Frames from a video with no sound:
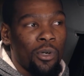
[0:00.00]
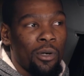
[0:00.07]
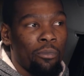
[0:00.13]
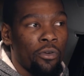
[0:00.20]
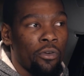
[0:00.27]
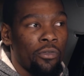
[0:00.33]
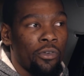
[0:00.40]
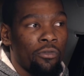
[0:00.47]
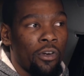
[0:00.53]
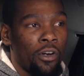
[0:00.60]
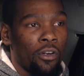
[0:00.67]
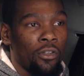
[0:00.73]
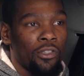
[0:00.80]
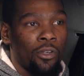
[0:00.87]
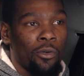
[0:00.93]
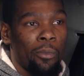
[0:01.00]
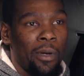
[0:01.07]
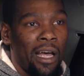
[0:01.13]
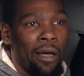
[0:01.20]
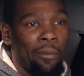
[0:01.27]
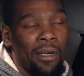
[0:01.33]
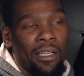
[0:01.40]
want to prove them wrong so
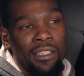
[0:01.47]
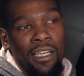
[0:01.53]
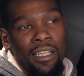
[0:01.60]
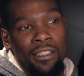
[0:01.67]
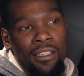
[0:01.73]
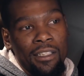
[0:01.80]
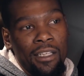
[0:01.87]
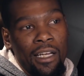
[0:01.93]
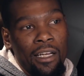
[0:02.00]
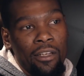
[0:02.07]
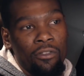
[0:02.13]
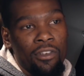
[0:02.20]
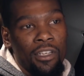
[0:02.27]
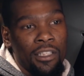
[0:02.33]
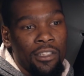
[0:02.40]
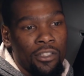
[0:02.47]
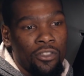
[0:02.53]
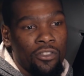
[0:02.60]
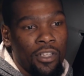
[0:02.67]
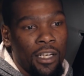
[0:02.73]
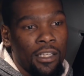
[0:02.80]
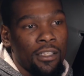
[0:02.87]
bad, but at the end of the day, you're really
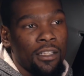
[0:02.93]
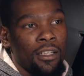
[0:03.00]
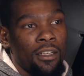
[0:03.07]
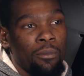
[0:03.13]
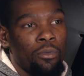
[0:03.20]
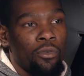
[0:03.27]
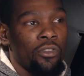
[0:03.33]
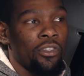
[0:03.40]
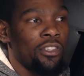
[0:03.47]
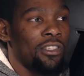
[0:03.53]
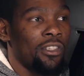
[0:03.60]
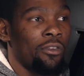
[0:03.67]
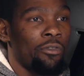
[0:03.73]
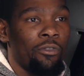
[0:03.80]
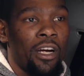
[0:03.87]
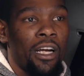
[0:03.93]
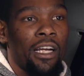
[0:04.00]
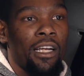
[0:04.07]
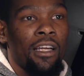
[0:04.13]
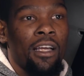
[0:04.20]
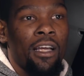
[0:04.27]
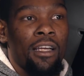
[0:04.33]
just trying to prove yourself
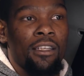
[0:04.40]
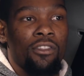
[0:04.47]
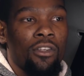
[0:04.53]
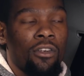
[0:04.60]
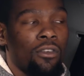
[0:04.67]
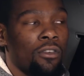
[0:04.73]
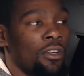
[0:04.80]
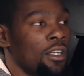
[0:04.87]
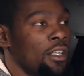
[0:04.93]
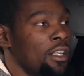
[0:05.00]
right. So